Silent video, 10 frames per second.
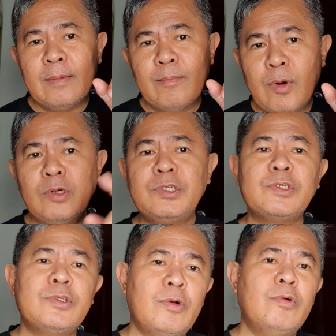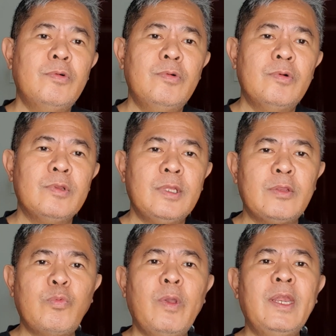more so
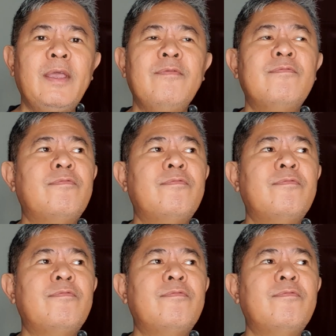that when I